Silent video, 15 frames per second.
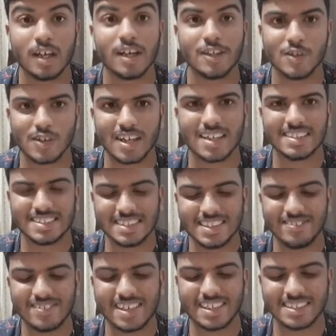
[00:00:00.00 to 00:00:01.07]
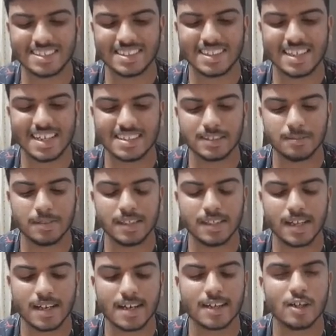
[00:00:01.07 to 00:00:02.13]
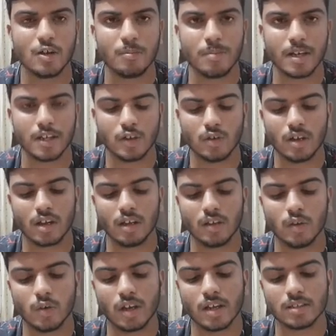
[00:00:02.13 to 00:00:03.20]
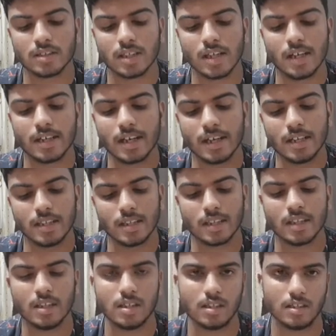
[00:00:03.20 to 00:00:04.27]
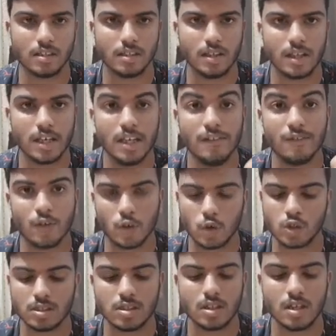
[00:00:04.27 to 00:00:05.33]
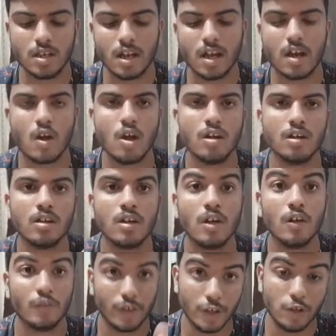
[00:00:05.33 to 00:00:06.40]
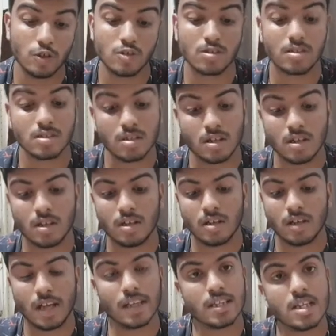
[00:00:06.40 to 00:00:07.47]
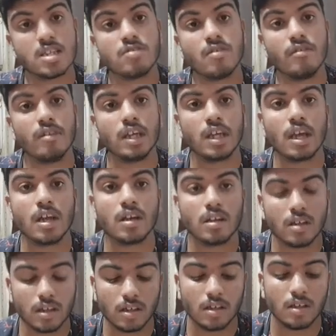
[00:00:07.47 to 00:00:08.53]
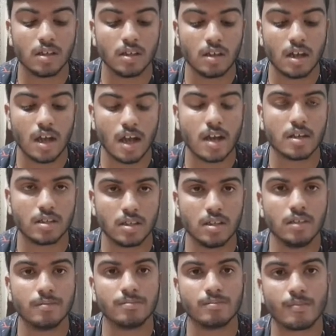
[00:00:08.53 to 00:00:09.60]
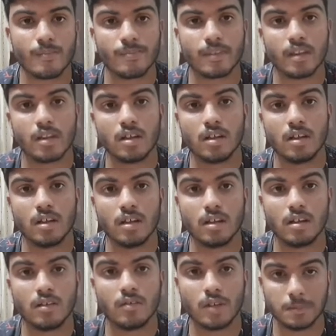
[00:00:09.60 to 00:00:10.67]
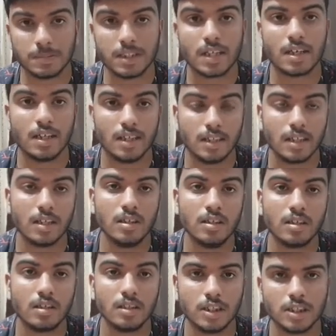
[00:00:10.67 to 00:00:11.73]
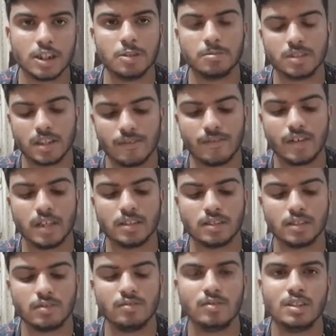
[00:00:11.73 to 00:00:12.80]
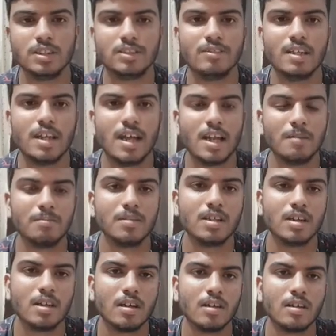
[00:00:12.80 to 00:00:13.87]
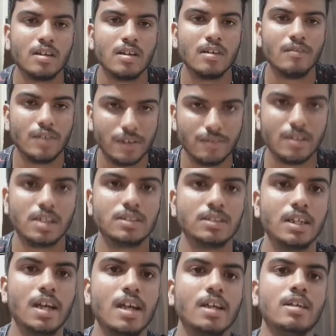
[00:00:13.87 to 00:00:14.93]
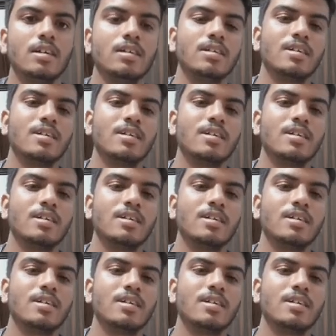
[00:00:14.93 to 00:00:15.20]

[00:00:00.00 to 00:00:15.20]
You can see friends, it has been directly opened. You can select anything here, any photos here or videos. Like this way we can add the website link in description friends, which will help the viewers and